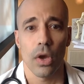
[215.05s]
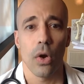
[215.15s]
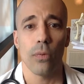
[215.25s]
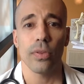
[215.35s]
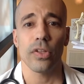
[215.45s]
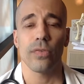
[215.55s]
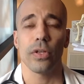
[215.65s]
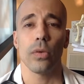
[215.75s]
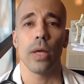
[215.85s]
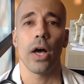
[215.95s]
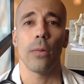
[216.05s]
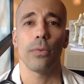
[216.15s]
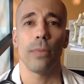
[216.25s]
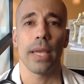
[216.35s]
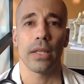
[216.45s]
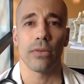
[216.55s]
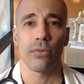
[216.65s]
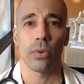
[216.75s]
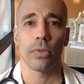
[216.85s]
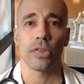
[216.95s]
Hopefully this video will help you make an
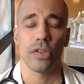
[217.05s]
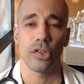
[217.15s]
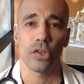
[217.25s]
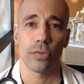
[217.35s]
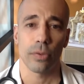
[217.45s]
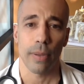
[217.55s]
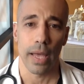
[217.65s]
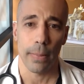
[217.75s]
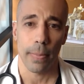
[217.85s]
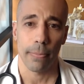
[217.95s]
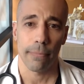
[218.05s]
informed decision of your pet.